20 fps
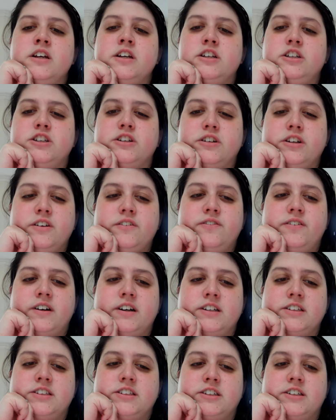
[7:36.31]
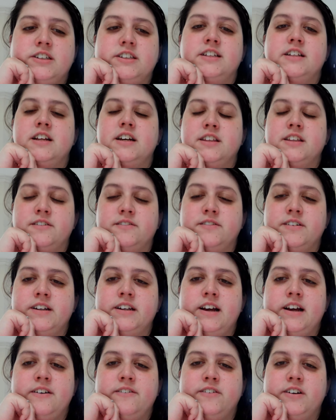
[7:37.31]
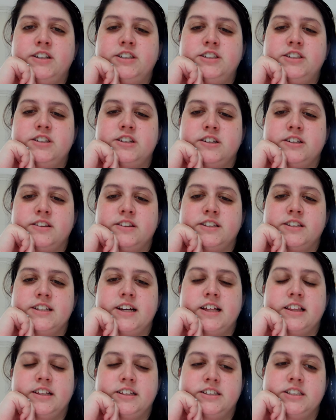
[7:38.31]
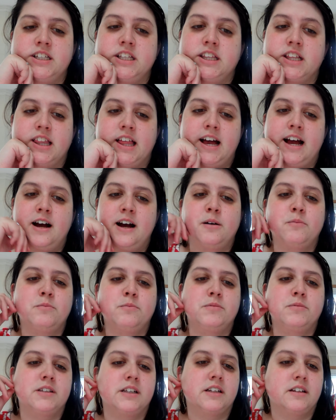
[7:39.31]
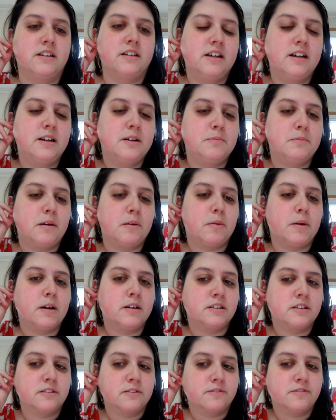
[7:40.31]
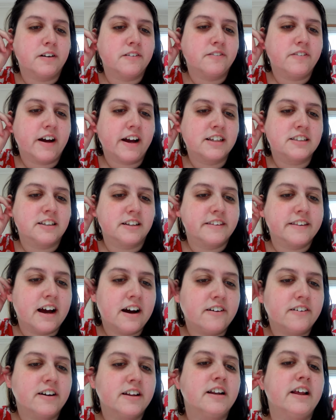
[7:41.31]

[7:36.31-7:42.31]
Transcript: Jodie Foster is another one. I watched her in The Silence of the Lambs, and maybe I'll do a fun facts on that one.